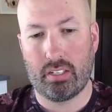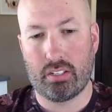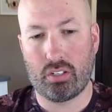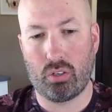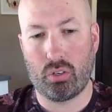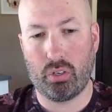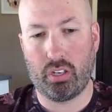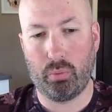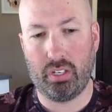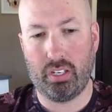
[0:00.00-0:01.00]
So,
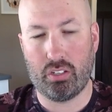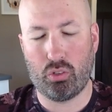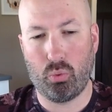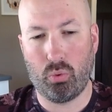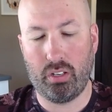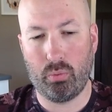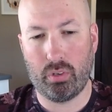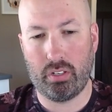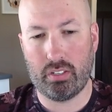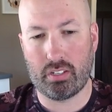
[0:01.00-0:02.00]
can we get
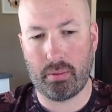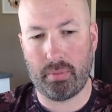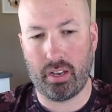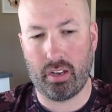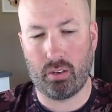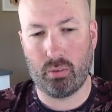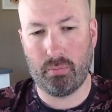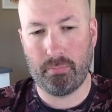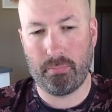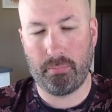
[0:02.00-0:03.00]
21 somehow?